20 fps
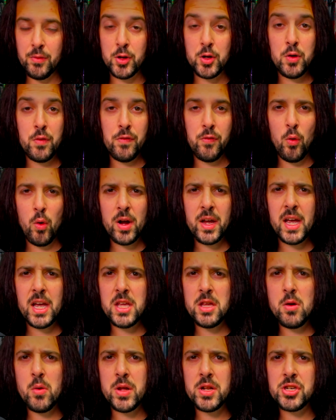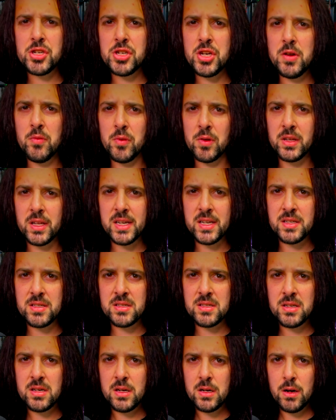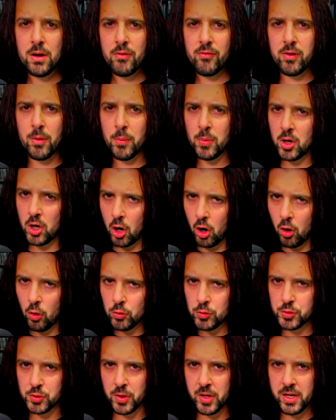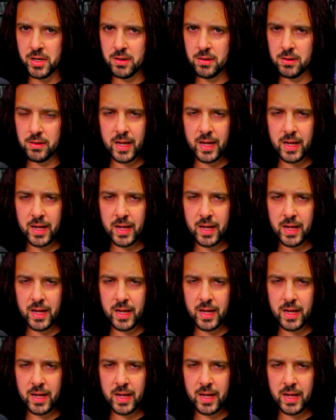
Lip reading: the new 4K UHD release from Cauldron.